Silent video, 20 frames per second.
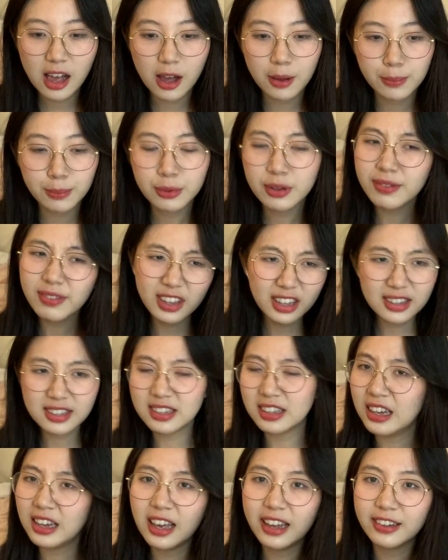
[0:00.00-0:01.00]

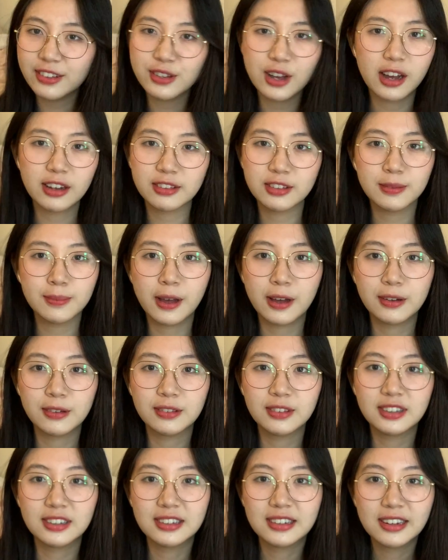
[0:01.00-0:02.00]
Previously, I talked
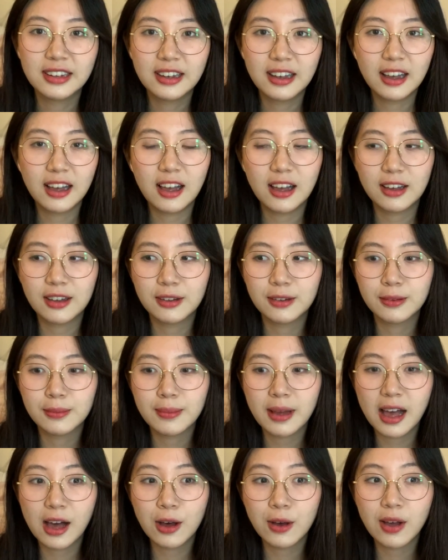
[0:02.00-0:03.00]
about
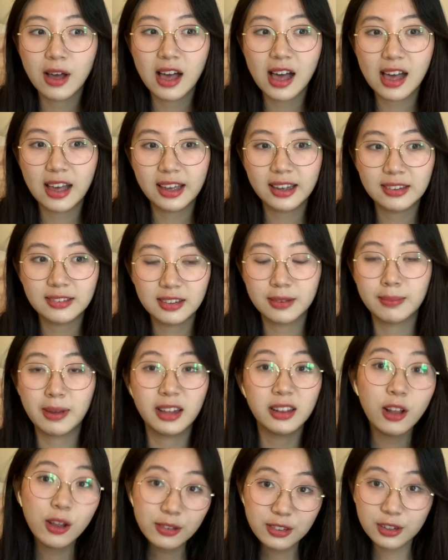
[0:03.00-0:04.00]
how I did my
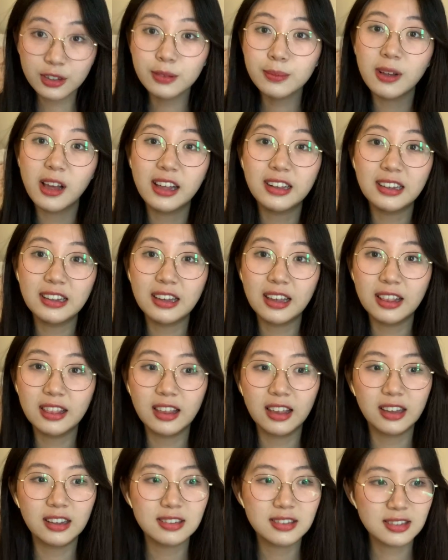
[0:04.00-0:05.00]
long-term planning and
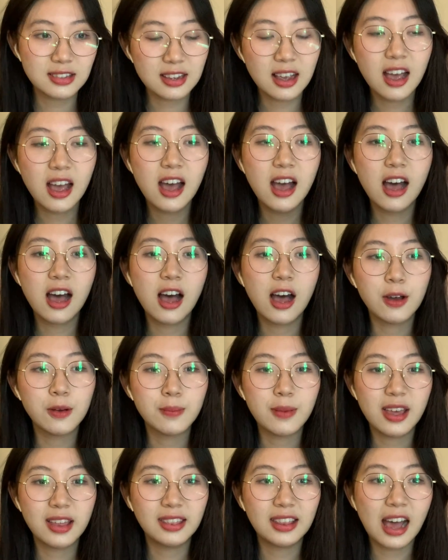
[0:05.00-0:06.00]
things,
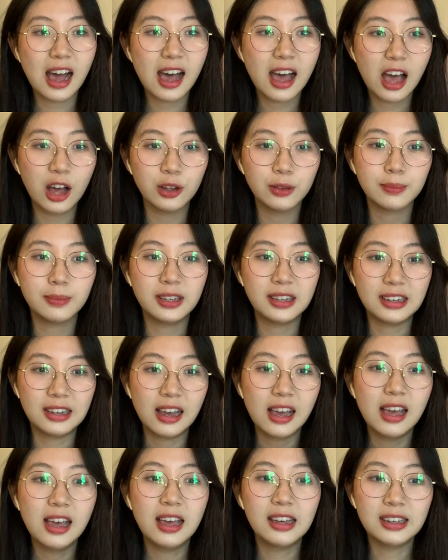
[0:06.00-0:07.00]
and that helped me
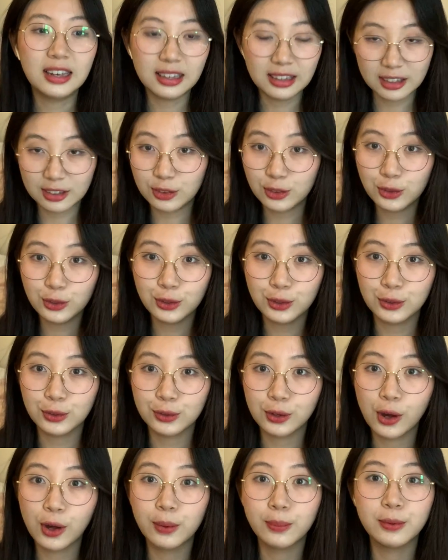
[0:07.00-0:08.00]
get
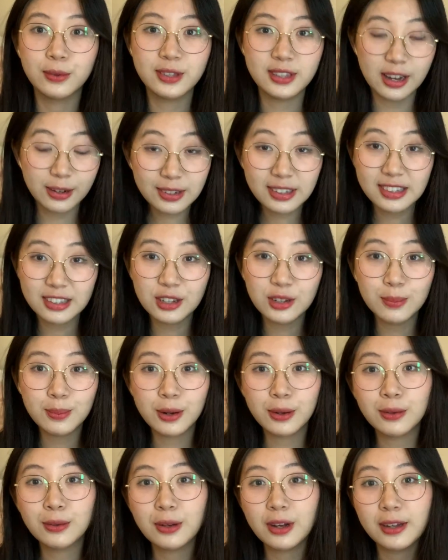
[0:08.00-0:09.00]
into almost every single
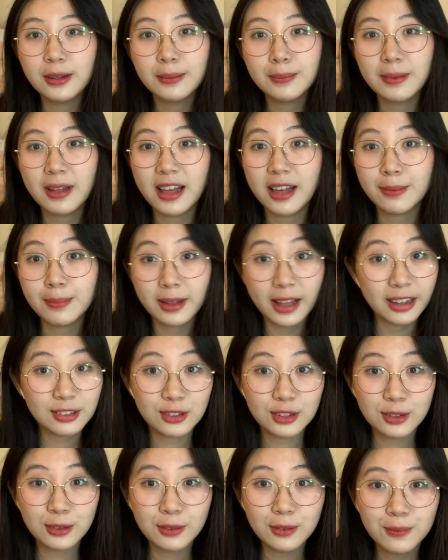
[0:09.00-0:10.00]
program I applied
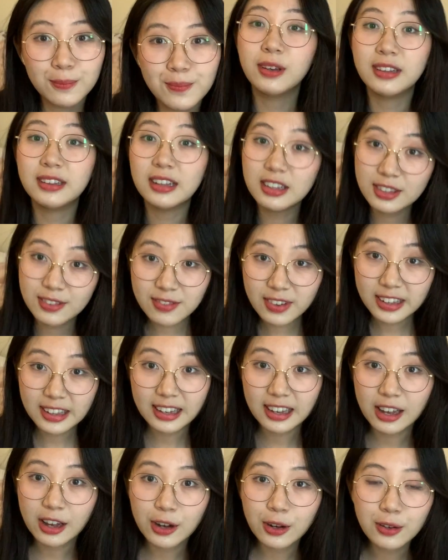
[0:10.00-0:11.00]
to. In this
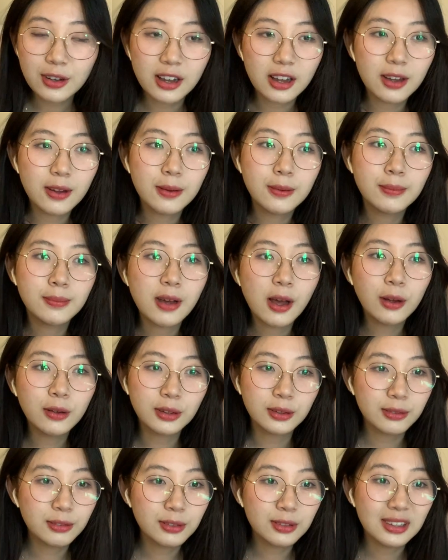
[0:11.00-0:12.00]
video, I'll go
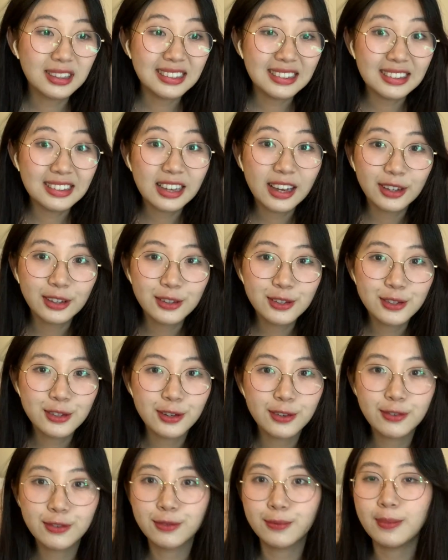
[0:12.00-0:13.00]
into the details
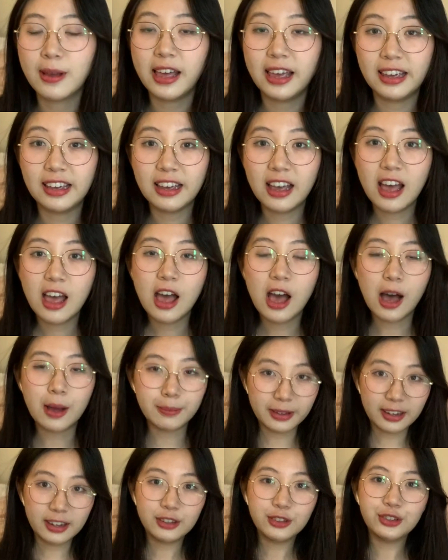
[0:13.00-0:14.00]
of my
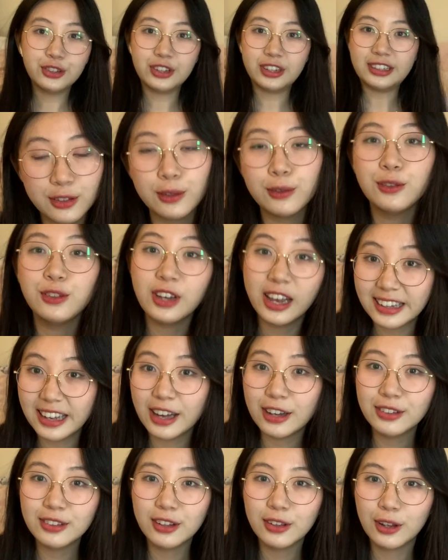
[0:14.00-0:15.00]
application, so check
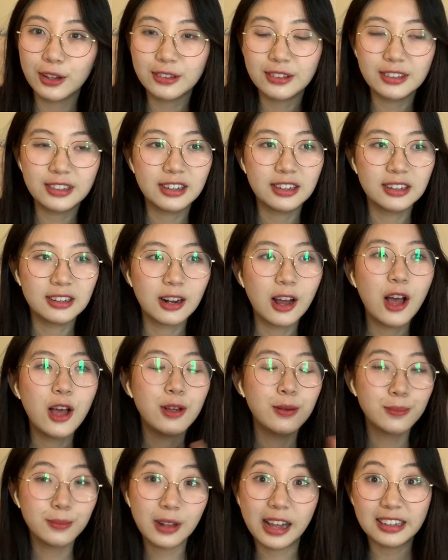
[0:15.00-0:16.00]
out the long-term
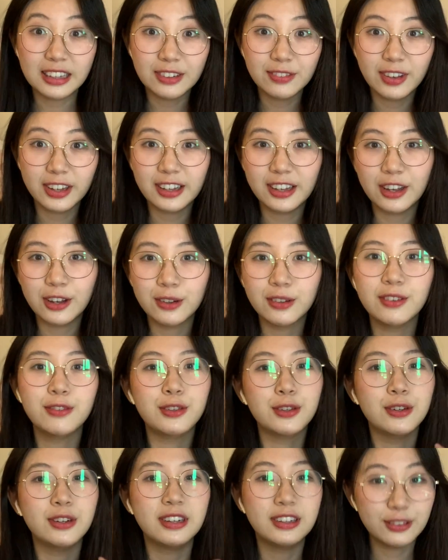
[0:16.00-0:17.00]
planning video if
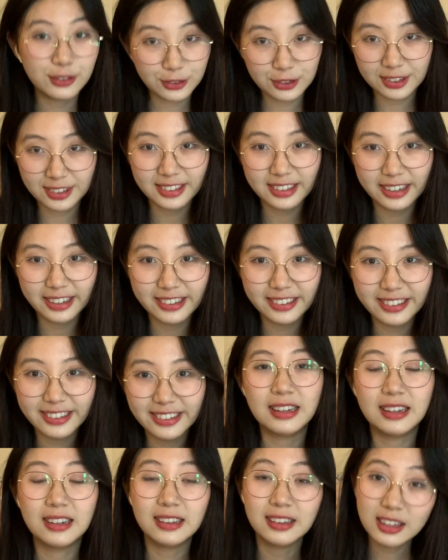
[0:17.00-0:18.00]
you're interested.
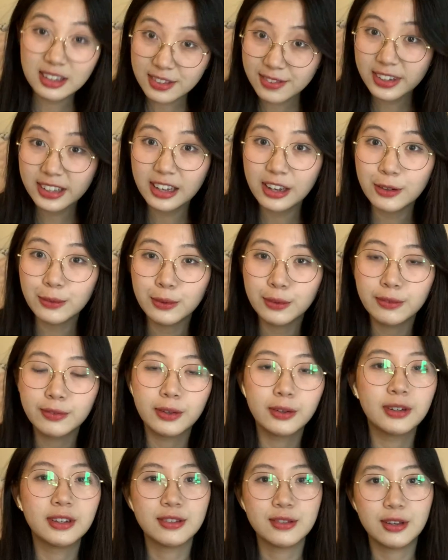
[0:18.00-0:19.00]
Then this video will
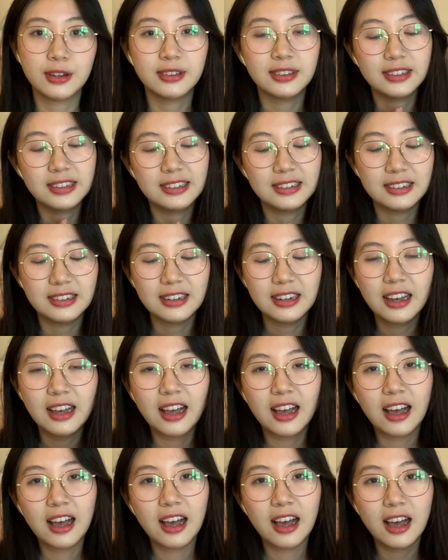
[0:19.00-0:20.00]
focus on the
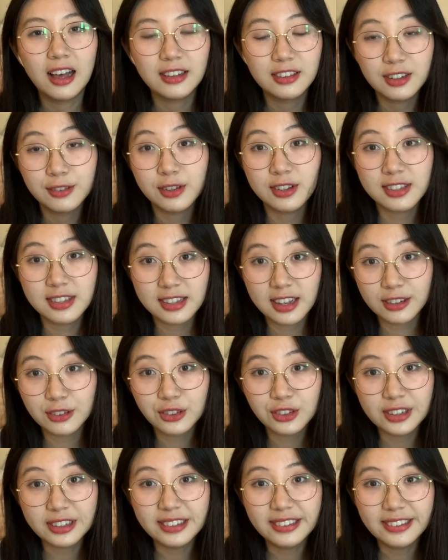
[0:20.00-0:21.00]
different
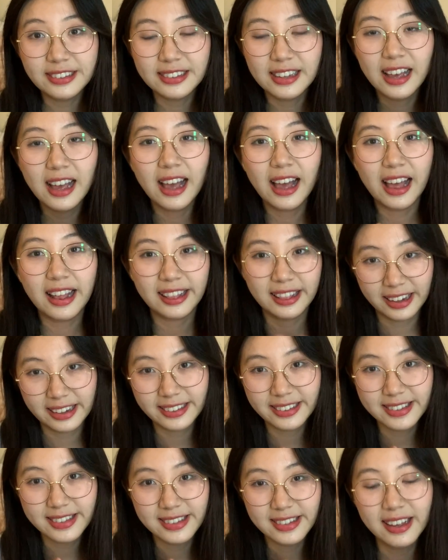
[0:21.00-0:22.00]
sections and things.